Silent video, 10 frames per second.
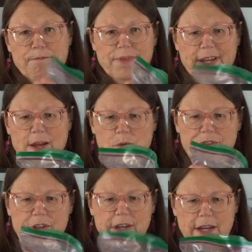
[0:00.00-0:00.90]
play with
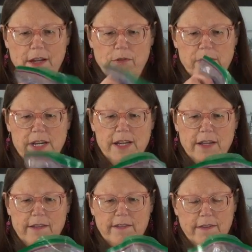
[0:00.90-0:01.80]
the
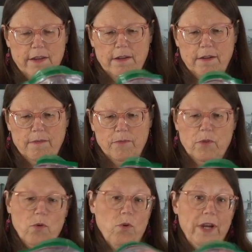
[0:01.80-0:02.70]
ingredients
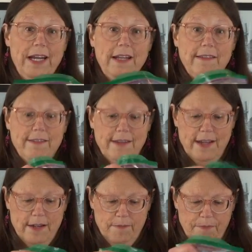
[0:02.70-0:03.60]
or let it
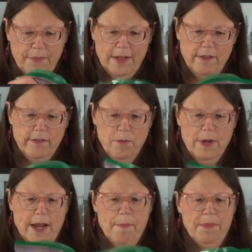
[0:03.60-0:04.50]
sit and see what
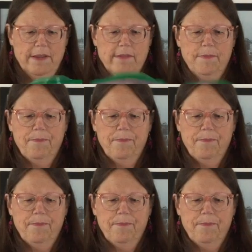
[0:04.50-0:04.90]
happens.